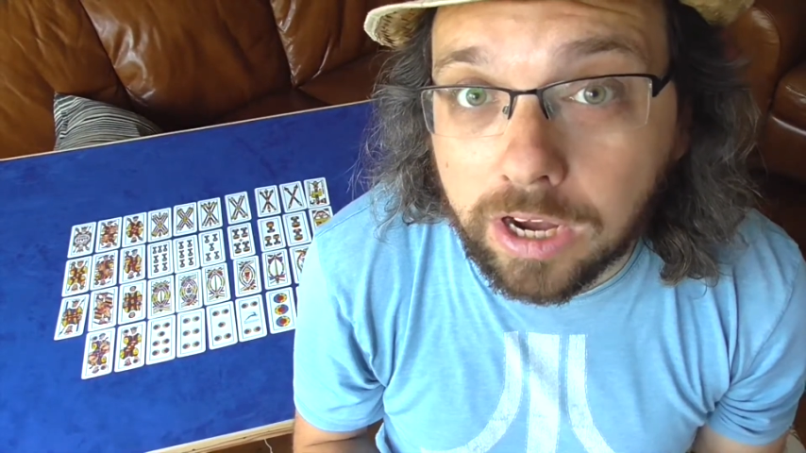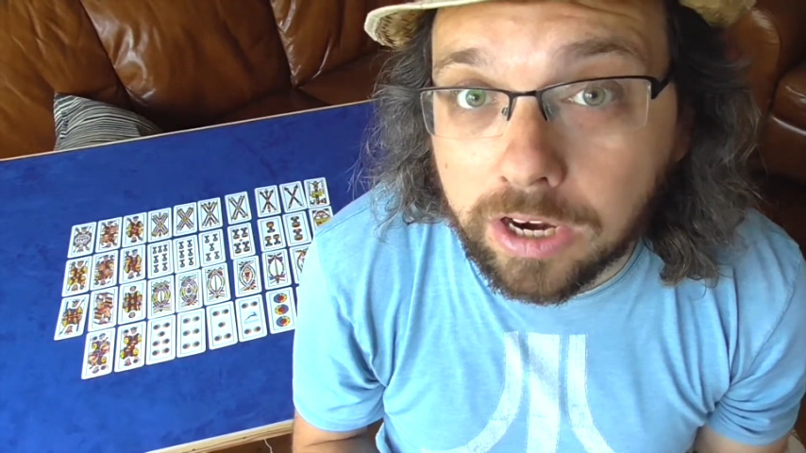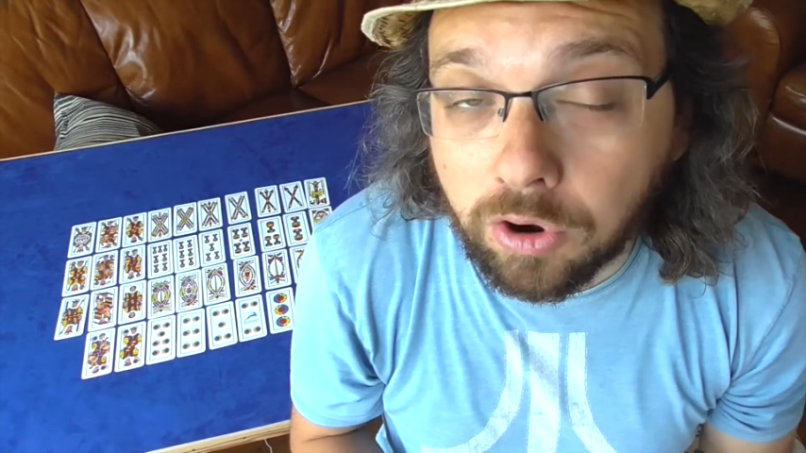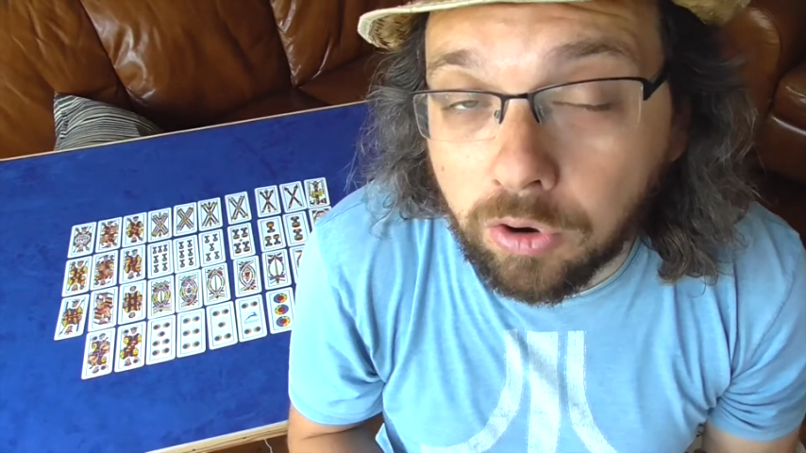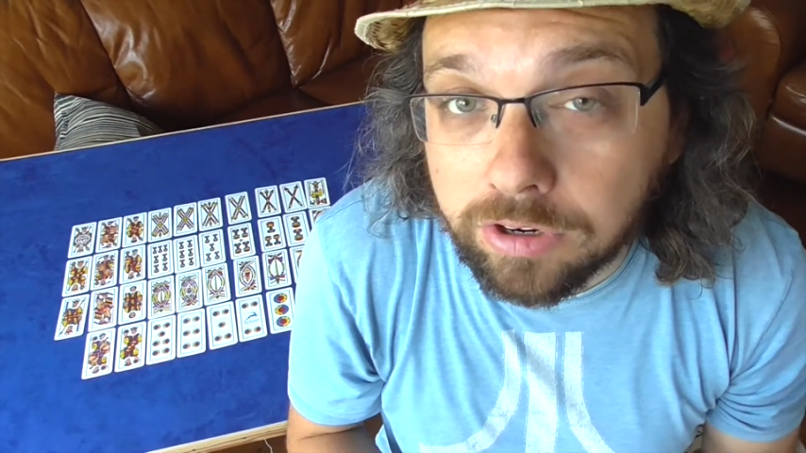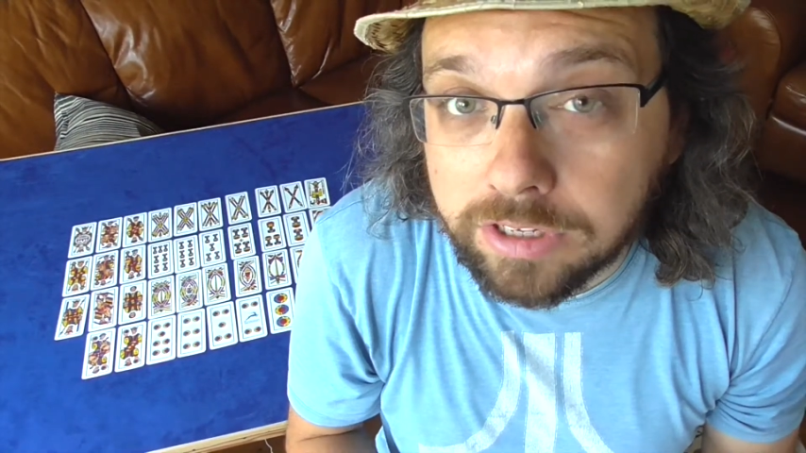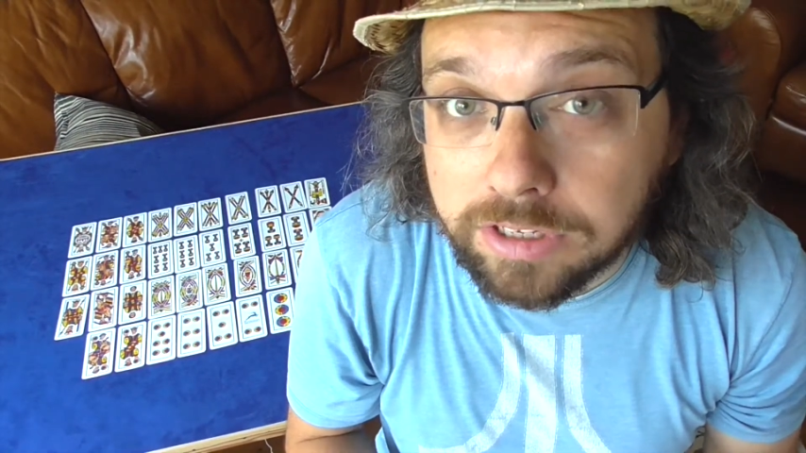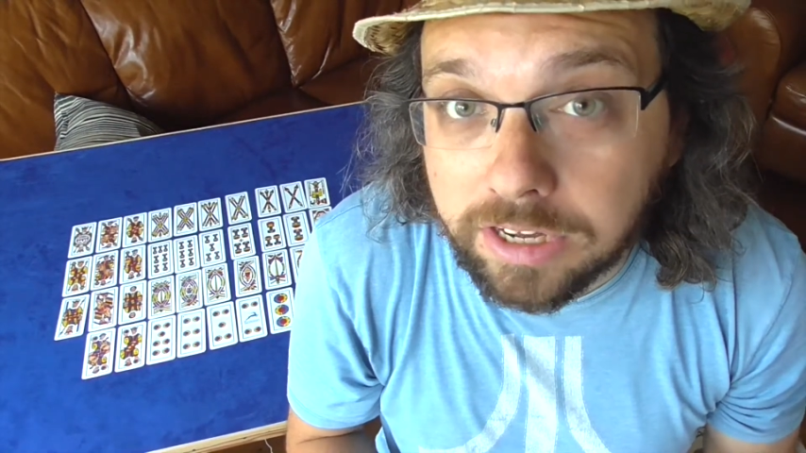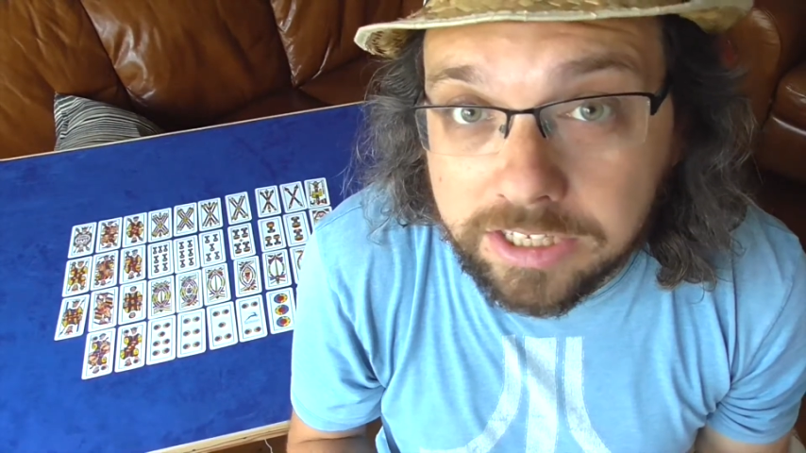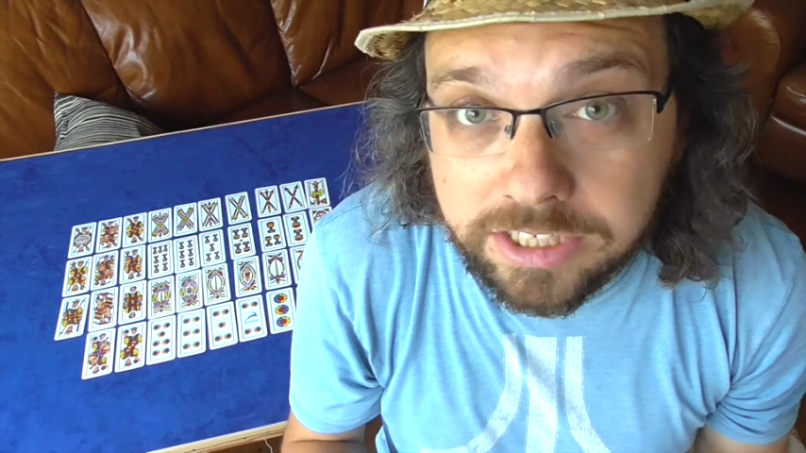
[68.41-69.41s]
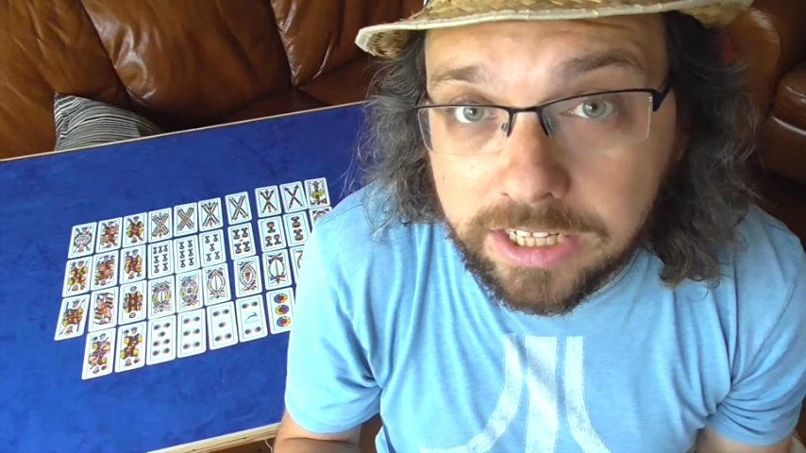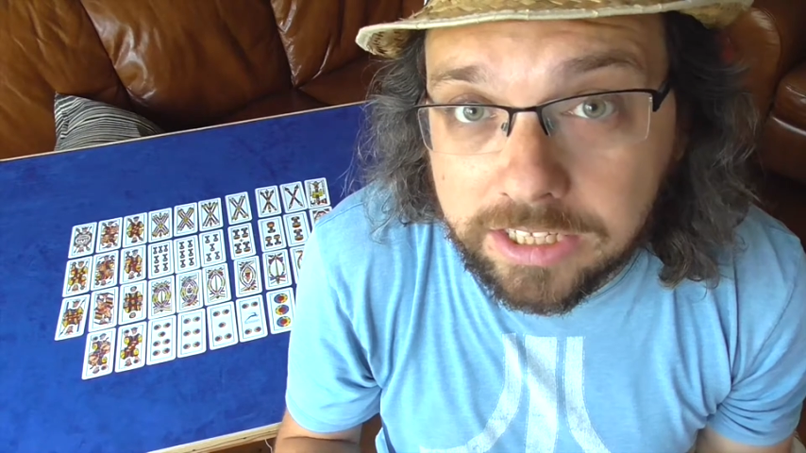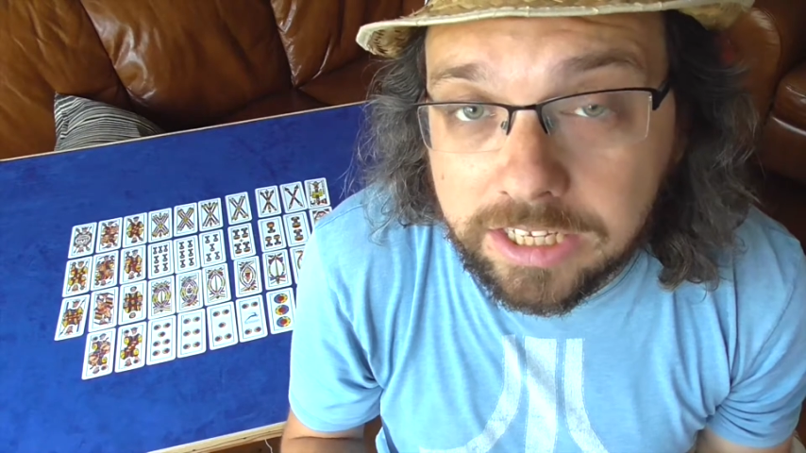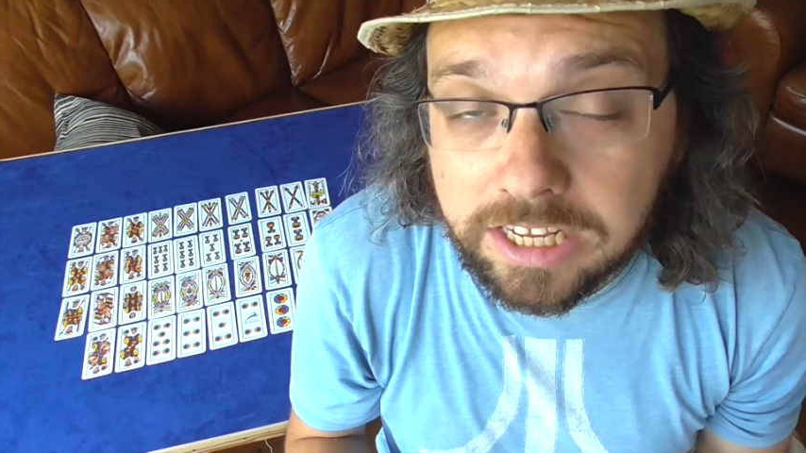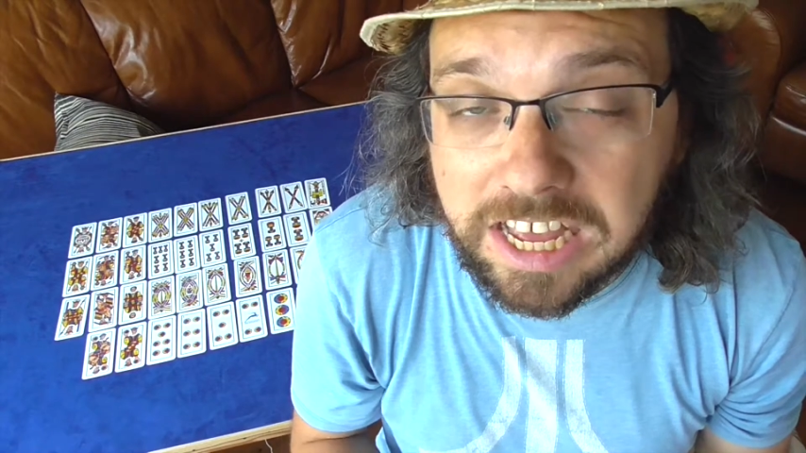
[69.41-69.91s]
are only
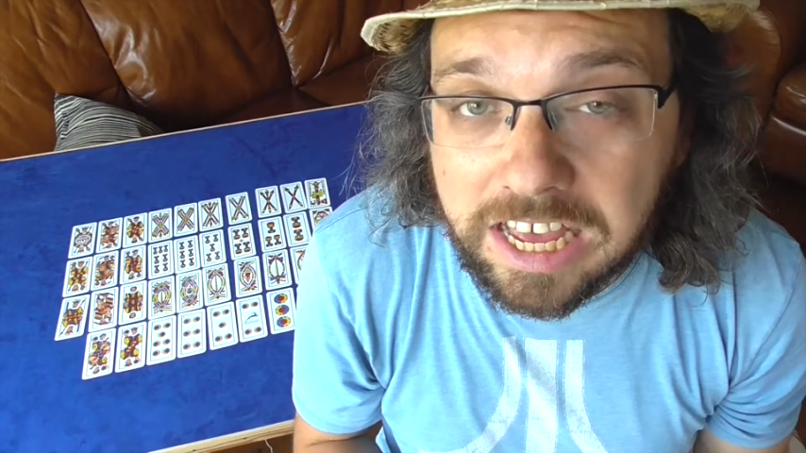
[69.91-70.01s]
aesthetic